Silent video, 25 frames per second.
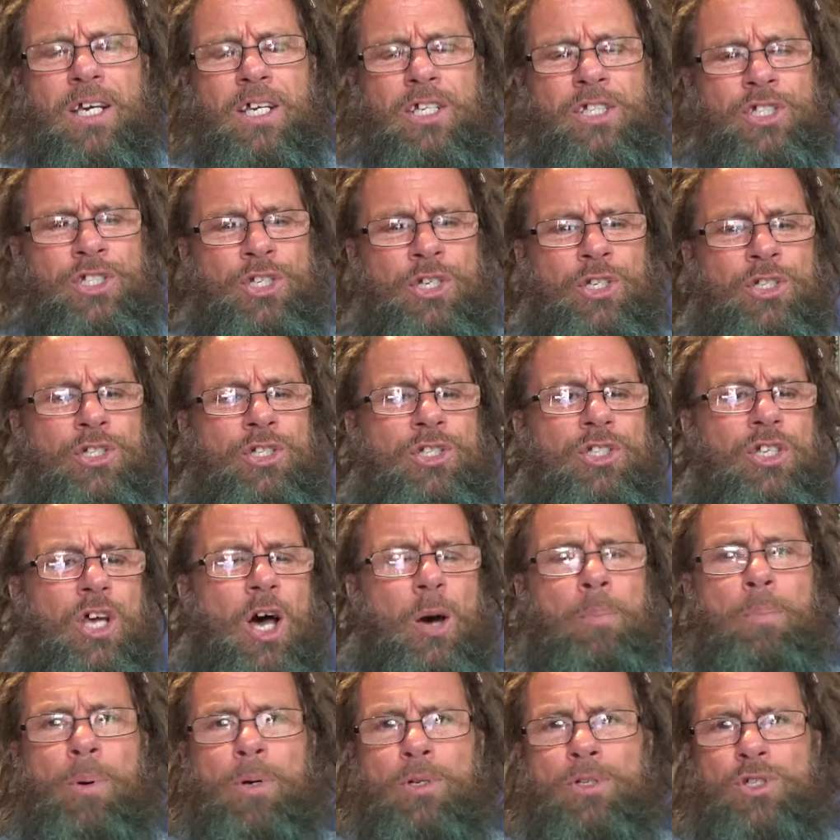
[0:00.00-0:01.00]
Just
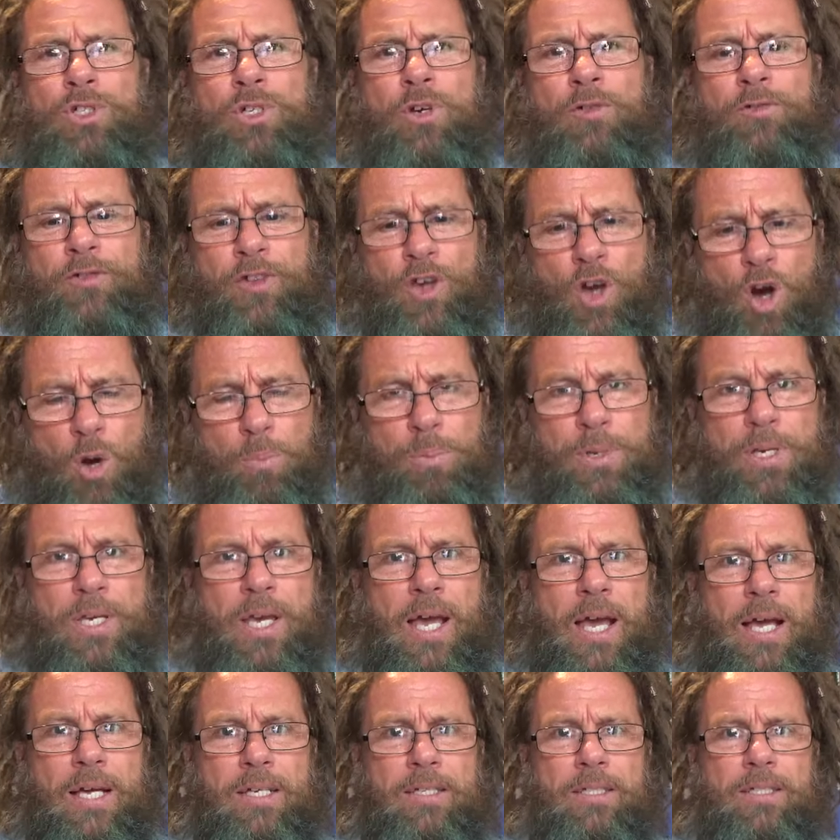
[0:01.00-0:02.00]
a bunch of
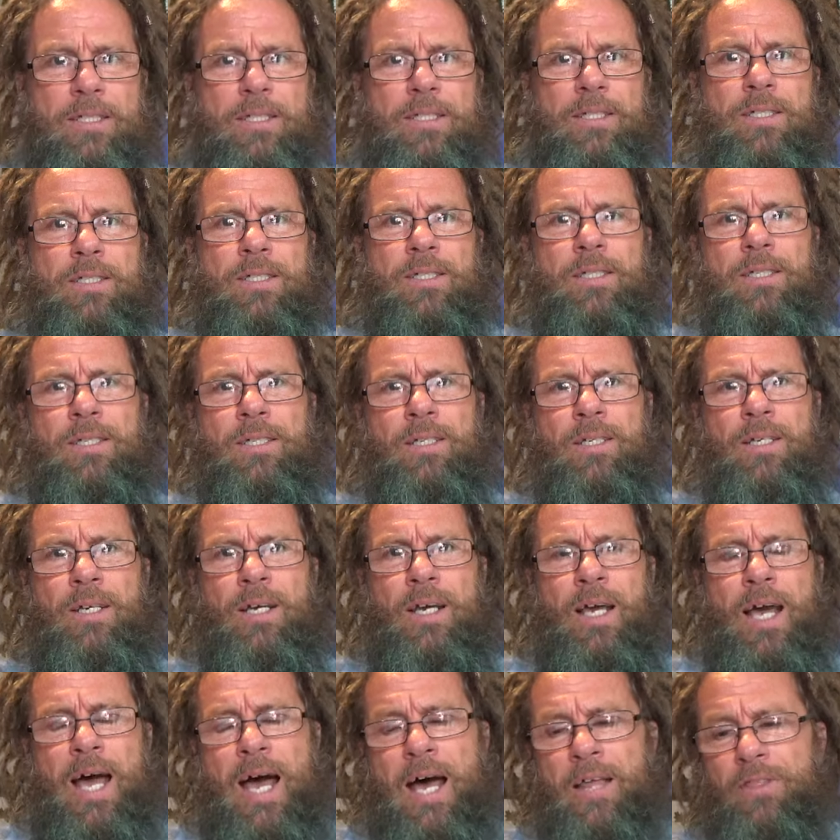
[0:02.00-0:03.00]
copycats.
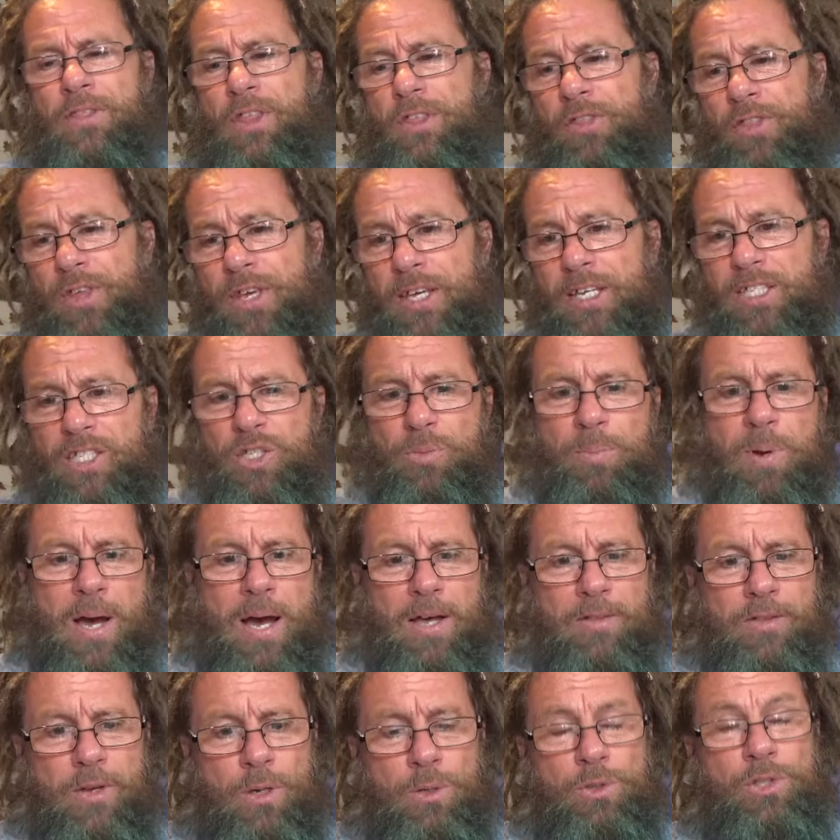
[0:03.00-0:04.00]
And the thing is
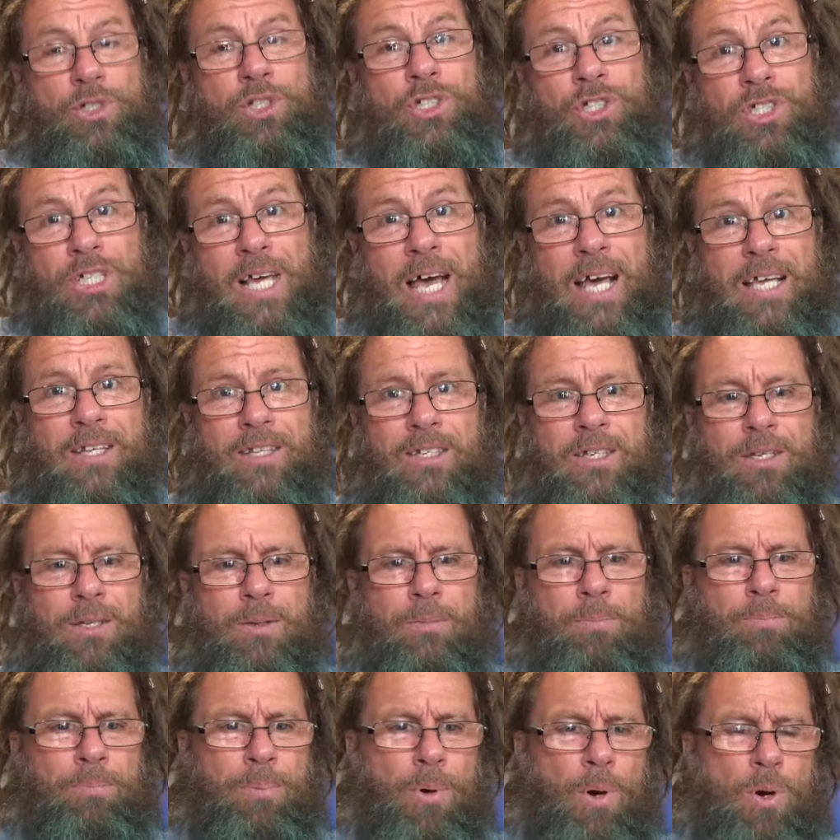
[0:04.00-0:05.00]
about those sad
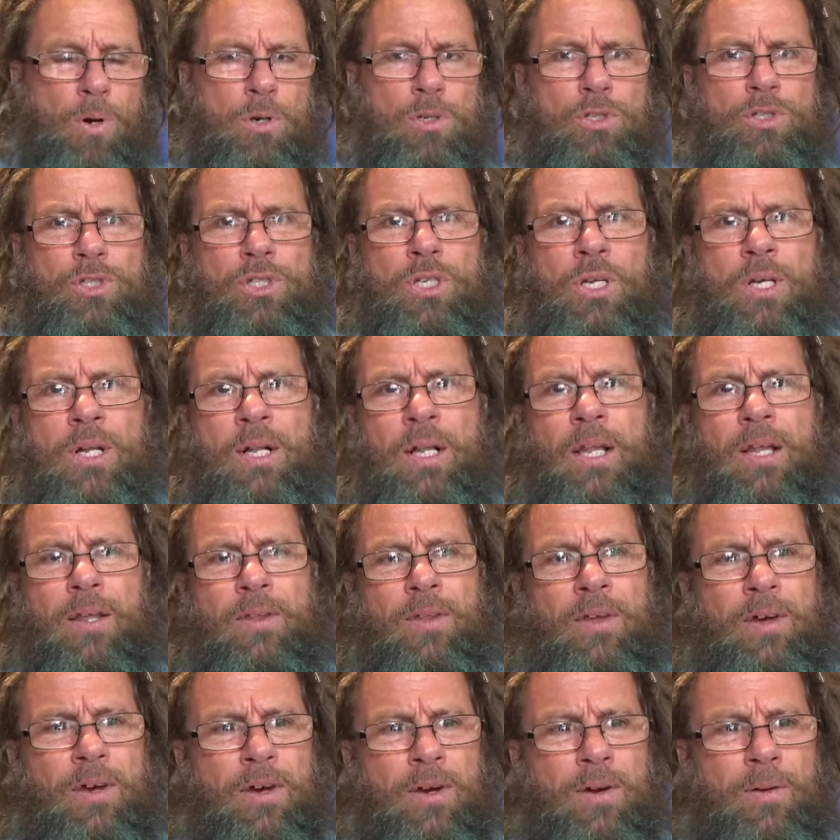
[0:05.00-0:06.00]
books,
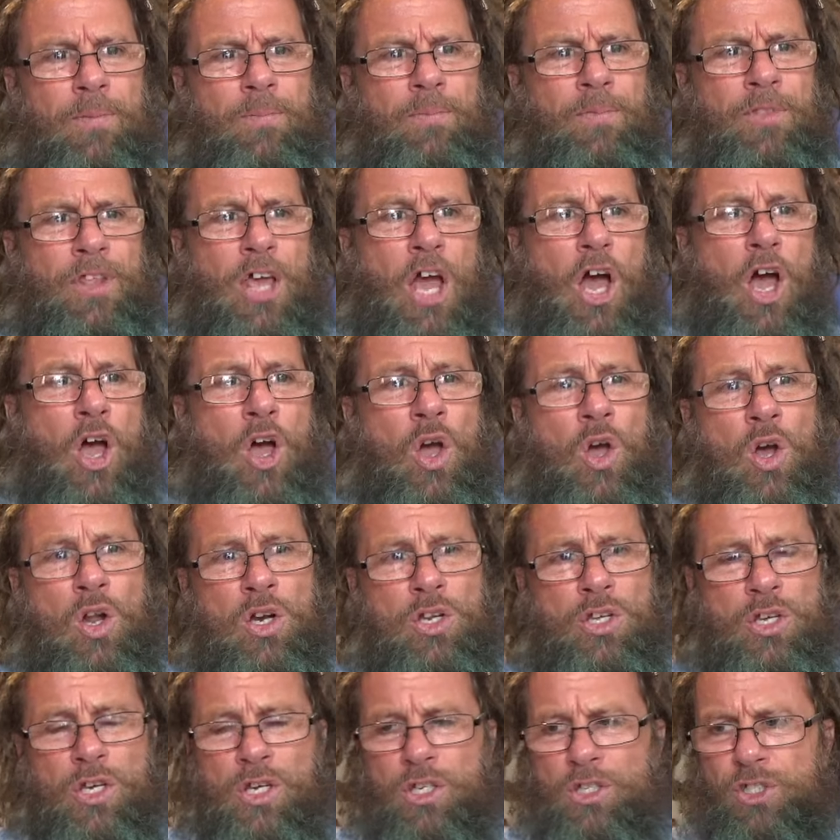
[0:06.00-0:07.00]
um, the
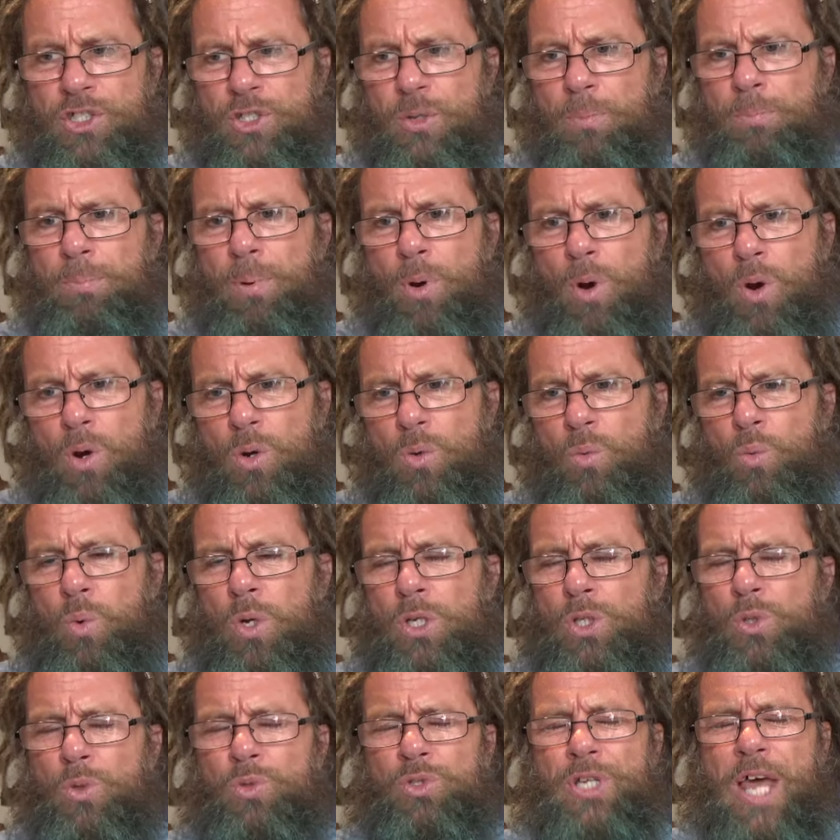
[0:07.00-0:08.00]
earliest book
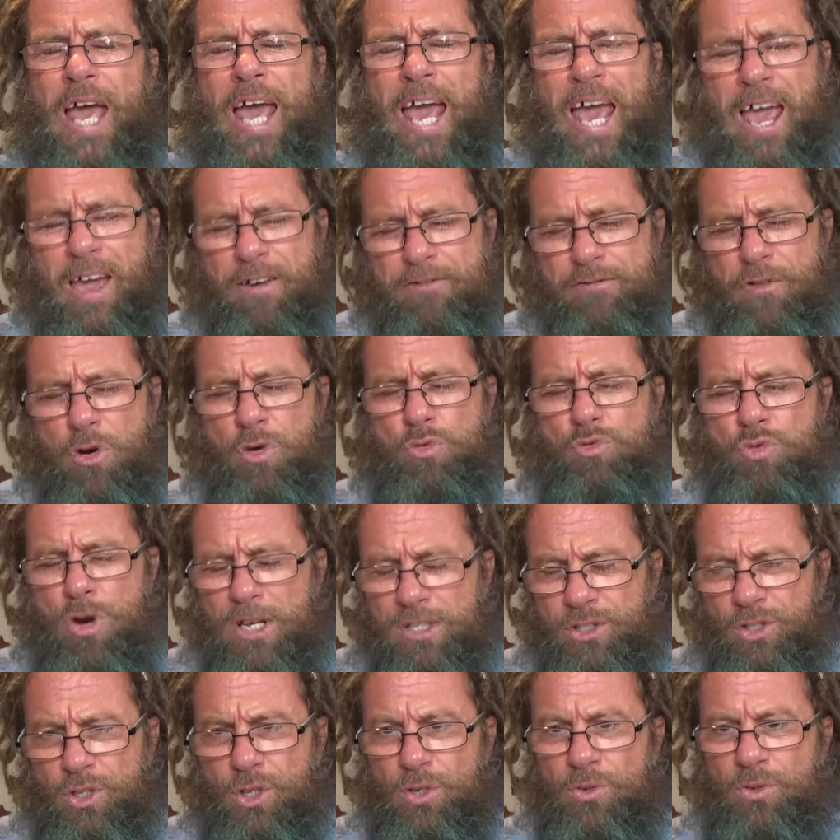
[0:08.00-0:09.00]
which was ever
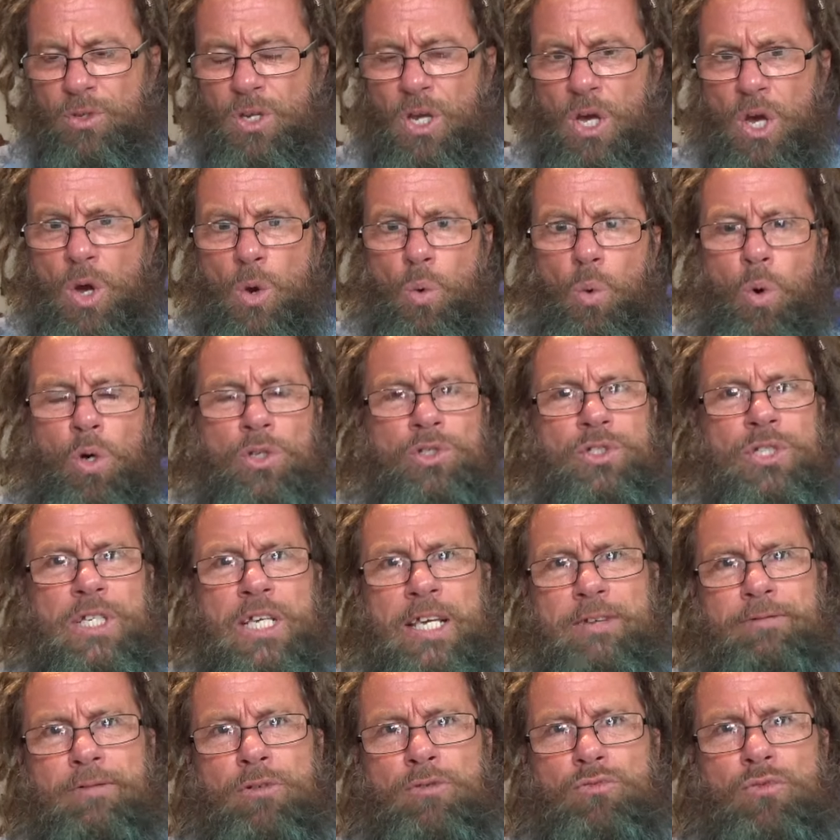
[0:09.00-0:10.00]
written wasn't
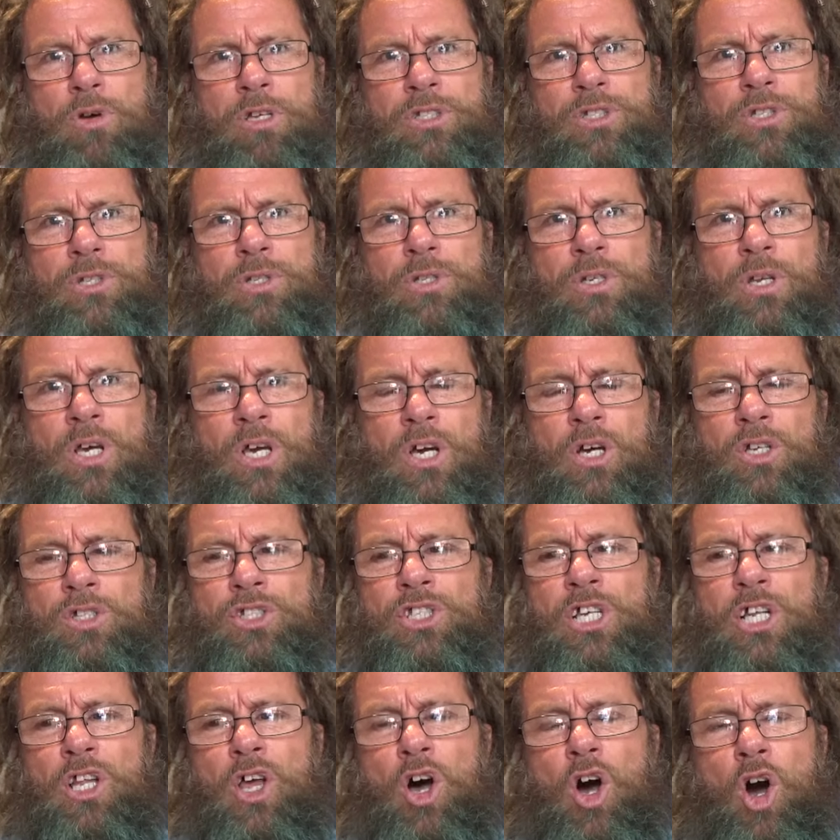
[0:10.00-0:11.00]
even written
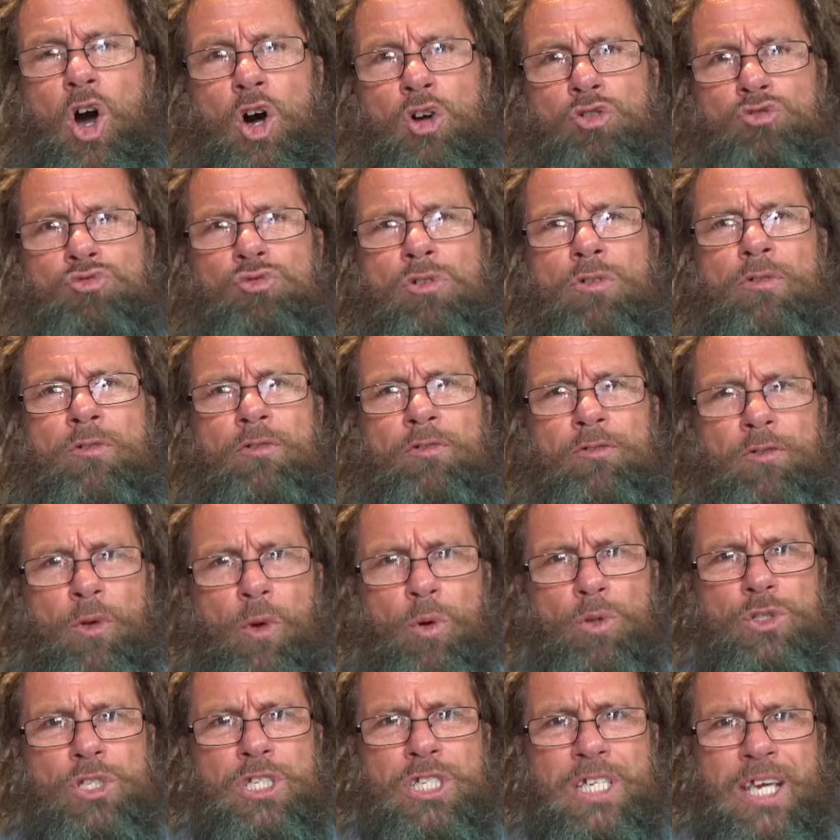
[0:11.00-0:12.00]
until
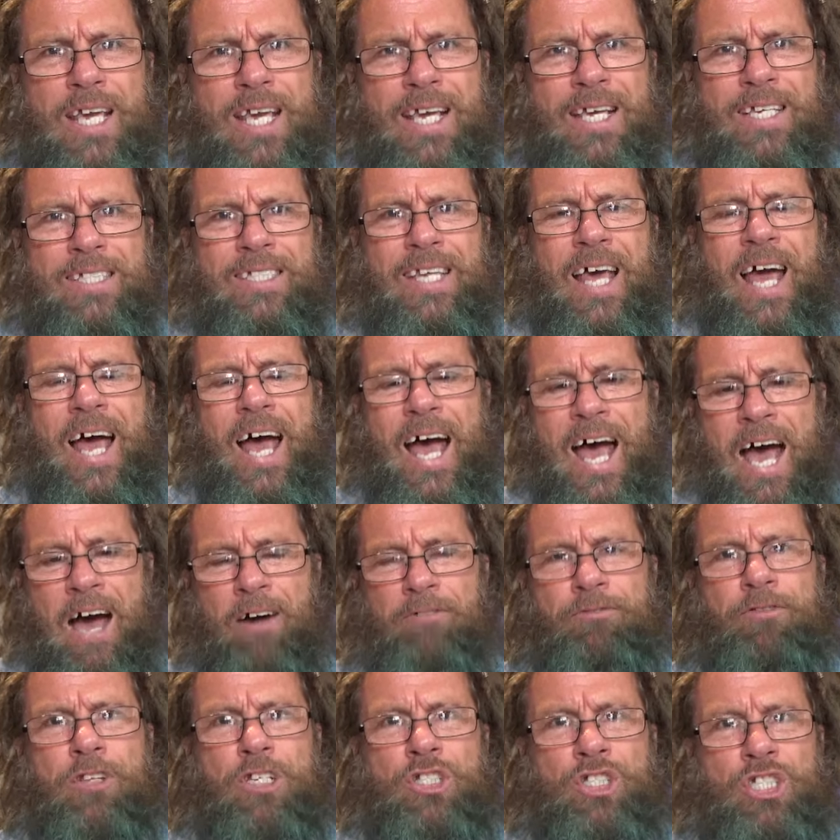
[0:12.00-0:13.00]
140 years
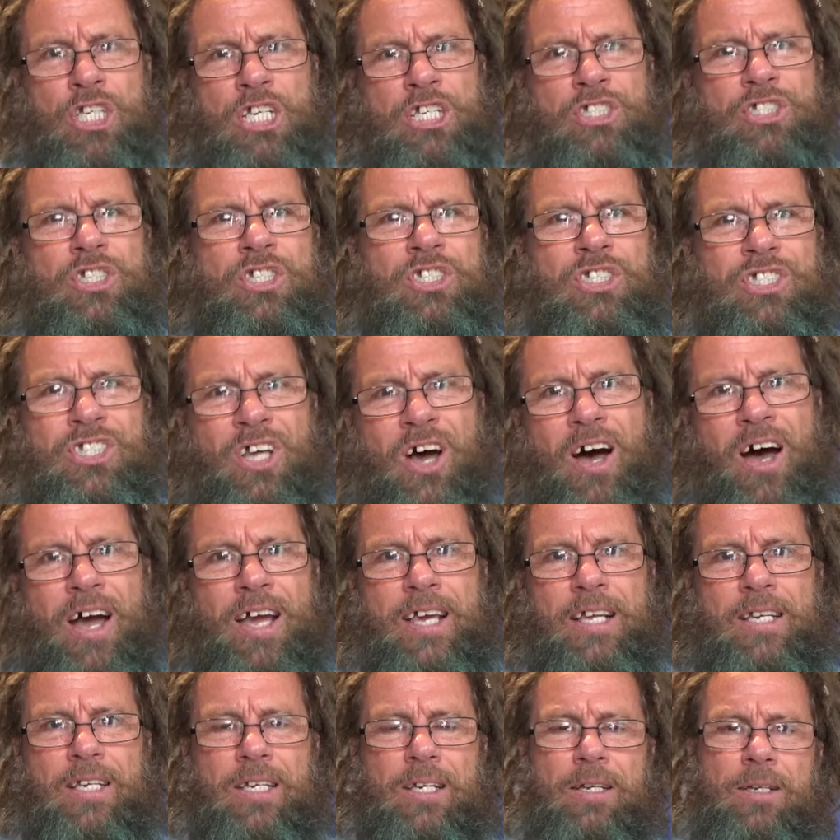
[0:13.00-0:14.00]
after Jesus
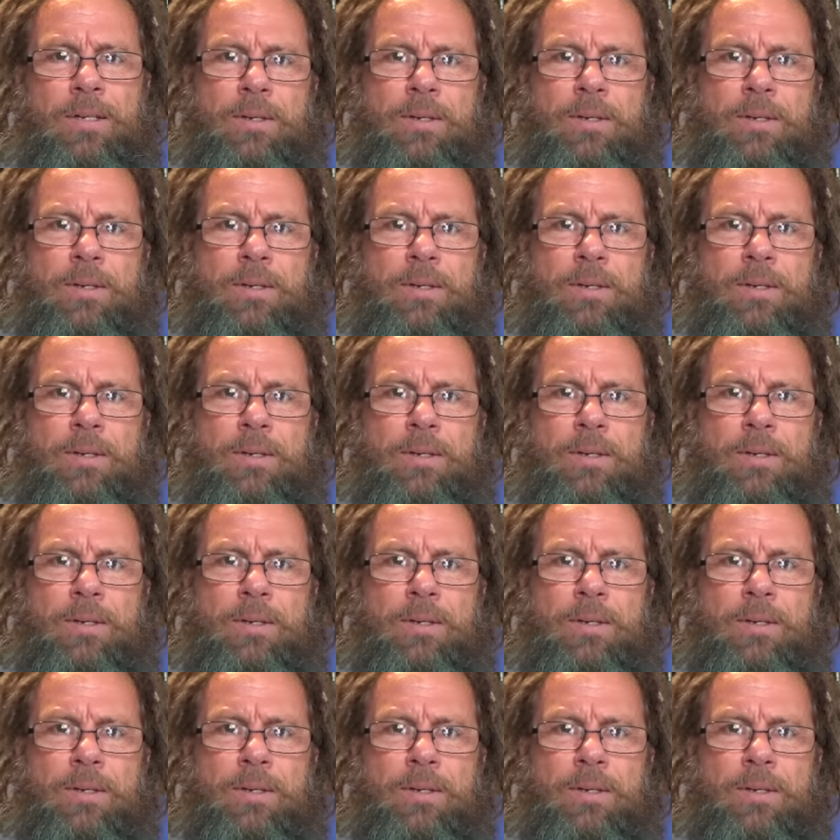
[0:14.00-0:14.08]
died.